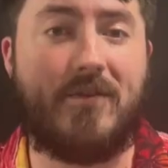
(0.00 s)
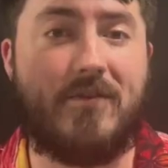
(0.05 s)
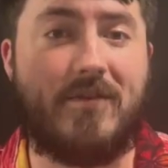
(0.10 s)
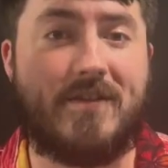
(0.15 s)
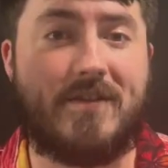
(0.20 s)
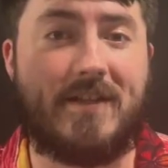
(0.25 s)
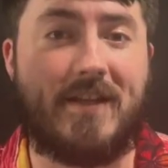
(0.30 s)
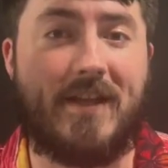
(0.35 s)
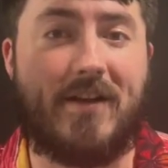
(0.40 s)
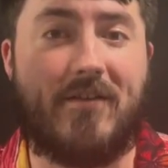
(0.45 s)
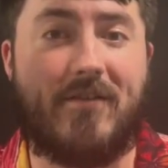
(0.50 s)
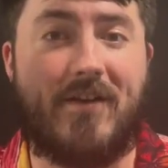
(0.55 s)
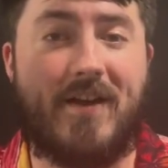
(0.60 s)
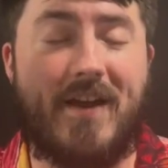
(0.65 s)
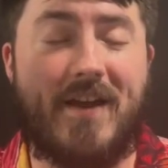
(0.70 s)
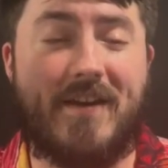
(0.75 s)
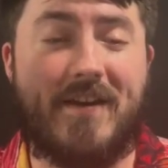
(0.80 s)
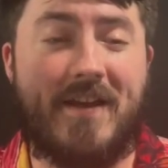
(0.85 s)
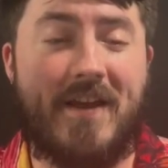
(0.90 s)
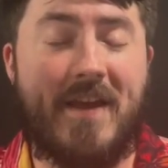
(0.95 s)
this later
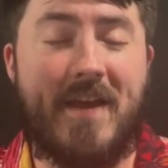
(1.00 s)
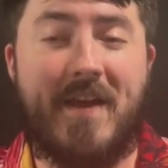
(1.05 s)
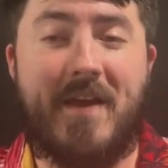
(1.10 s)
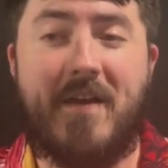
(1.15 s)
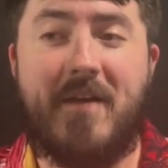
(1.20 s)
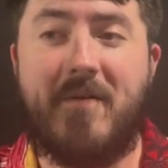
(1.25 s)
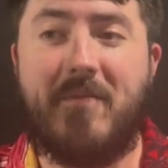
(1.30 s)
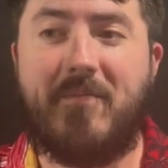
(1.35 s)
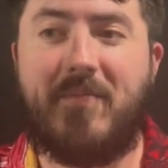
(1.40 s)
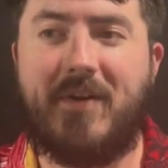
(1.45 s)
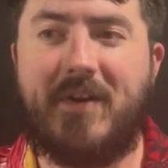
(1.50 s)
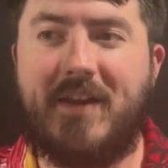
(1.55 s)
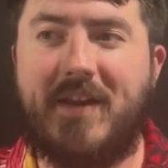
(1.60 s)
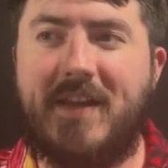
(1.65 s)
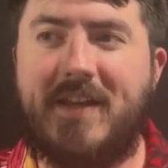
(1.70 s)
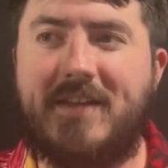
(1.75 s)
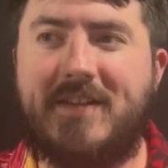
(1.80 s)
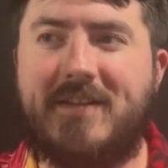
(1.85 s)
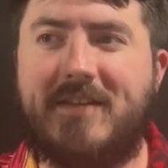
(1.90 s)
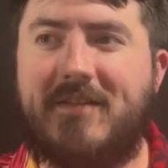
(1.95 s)
on, but
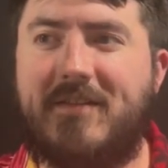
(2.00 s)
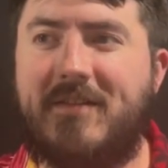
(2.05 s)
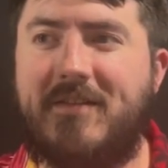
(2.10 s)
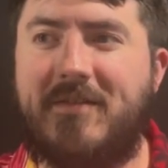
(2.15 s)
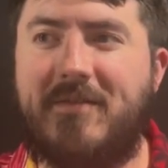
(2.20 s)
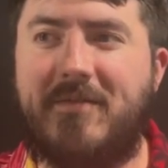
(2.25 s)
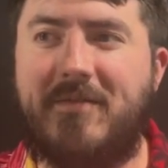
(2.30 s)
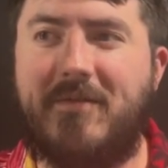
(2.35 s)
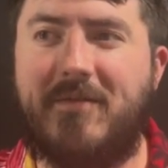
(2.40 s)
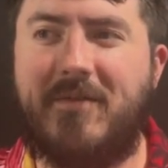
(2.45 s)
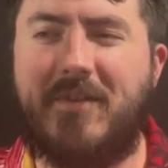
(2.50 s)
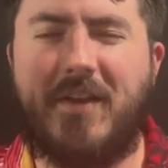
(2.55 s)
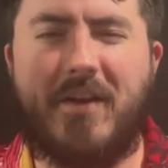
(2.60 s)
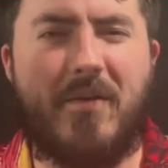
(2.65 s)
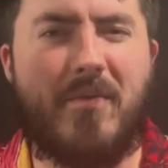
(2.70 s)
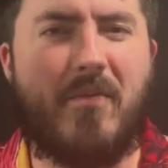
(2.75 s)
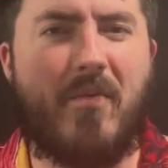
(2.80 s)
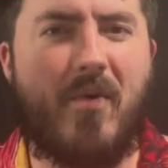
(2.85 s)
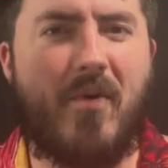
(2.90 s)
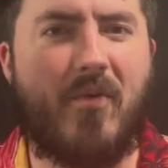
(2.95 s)
he a
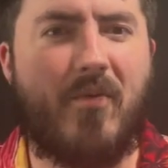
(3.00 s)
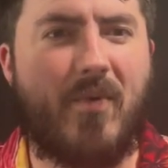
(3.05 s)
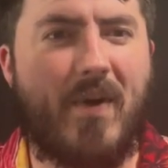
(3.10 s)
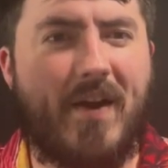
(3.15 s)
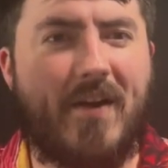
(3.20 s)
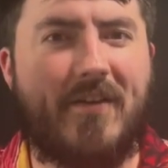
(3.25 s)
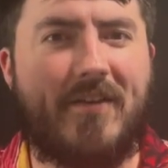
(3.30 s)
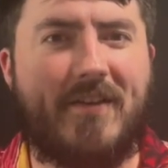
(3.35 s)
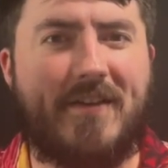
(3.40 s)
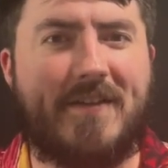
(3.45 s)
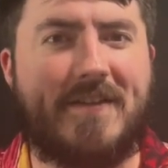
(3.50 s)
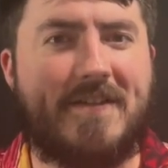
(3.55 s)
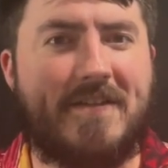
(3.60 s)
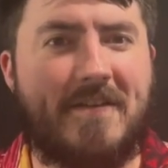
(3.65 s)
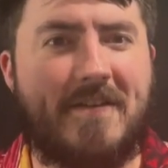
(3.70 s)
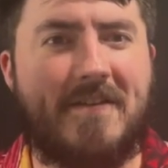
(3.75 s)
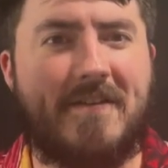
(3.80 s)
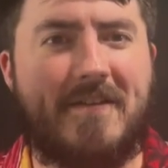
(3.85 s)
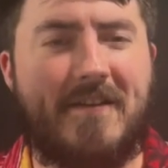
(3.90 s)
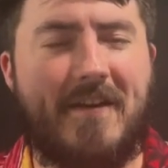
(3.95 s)
little more reckless
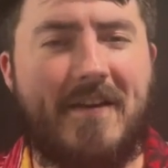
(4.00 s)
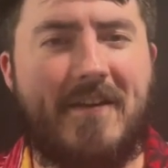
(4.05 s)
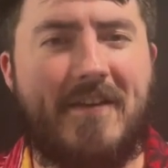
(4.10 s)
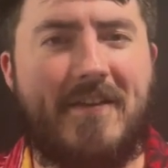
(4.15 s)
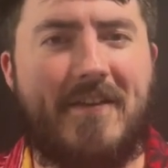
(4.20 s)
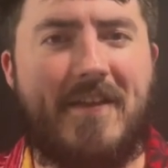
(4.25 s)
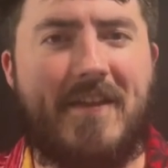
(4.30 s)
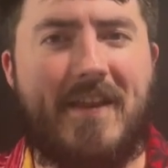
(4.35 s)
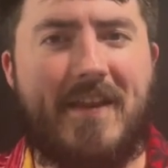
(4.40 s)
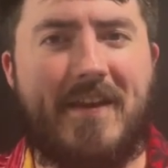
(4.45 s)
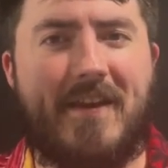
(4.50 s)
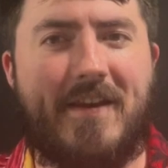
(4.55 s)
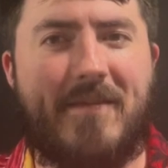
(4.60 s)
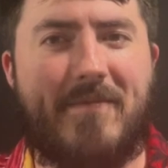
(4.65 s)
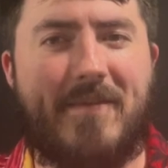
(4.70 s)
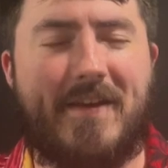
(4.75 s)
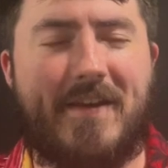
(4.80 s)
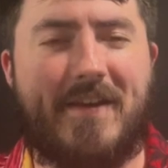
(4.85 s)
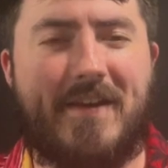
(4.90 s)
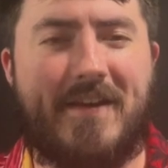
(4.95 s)
than
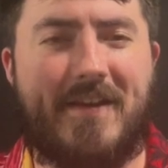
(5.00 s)
he